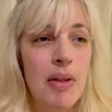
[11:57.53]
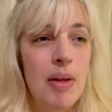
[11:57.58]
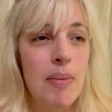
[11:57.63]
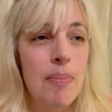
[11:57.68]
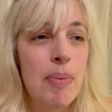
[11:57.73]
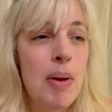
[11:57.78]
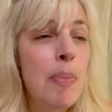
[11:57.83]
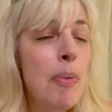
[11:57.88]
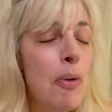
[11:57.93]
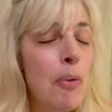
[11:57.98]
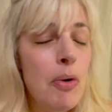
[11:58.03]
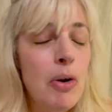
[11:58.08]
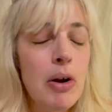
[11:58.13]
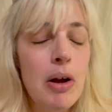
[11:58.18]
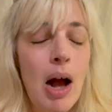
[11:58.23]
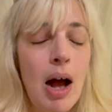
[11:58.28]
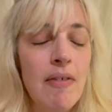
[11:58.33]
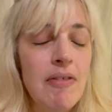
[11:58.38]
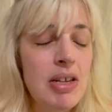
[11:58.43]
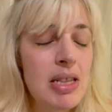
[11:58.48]
People were
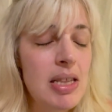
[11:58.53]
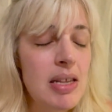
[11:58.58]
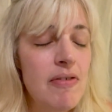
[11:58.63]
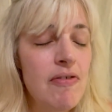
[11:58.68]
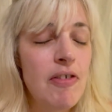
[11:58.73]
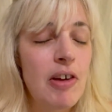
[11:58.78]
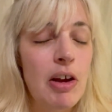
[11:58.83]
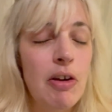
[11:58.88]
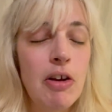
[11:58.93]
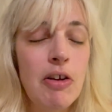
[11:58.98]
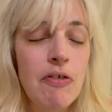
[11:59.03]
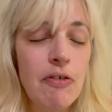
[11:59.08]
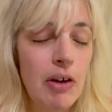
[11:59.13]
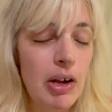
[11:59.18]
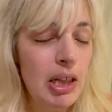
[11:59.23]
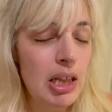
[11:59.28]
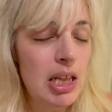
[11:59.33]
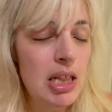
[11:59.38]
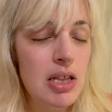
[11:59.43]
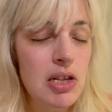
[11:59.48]
obviously very
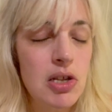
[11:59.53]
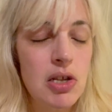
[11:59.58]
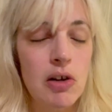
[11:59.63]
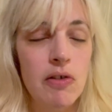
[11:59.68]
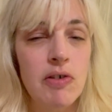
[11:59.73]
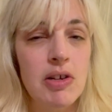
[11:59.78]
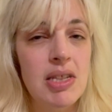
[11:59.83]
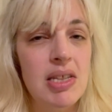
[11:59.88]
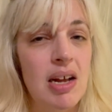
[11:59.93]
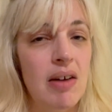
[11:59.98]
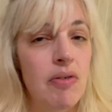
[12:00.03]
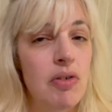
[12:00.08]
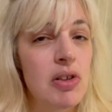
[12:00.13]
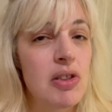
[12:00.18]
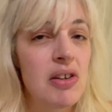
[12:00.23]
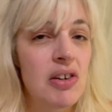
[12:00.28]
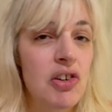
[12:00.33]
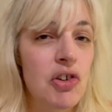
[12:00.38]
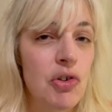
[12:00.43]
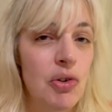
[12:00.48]
friendly. The service staff was
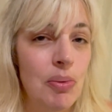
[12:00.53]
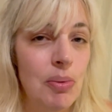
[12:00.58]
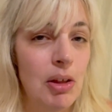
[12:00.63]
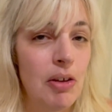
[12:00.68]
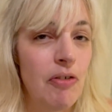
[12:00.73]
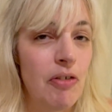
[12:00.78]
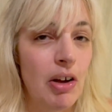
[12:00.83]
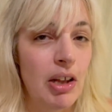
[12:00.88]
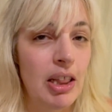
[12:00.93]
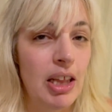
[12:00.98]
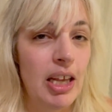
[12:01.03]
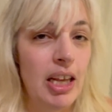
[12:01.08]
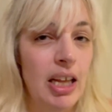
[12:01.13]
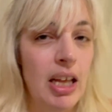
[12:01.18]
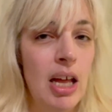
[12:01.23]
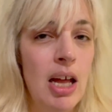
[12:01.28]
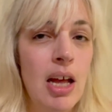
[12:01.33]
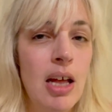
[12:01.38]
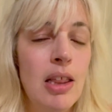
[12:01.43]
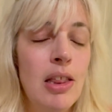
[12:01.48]
extremely friendly.
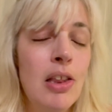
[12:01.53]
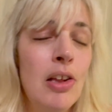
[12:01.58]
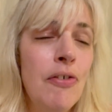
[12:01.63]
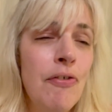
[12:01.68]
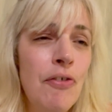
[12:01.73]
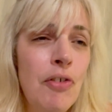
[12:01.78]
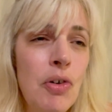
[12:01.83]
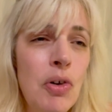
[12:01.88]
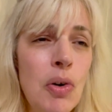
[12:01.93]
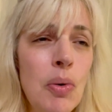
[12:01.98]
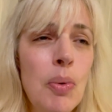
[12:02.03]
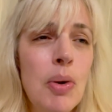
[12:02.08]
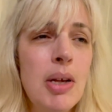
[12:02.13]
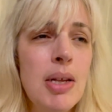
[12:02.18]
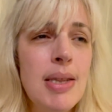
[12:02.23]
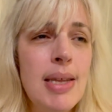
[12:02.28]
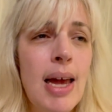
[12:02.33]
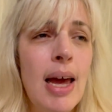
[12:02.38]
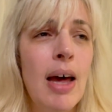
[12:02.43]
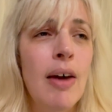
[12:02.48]
The food
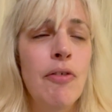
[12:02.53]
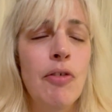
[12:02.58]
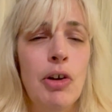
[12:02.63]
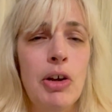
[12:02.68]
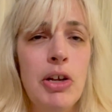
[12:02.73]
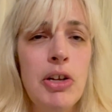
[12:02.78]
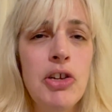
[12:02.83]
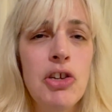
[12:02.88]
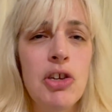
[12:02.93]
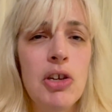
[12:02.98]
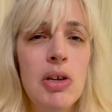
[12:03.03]
was average.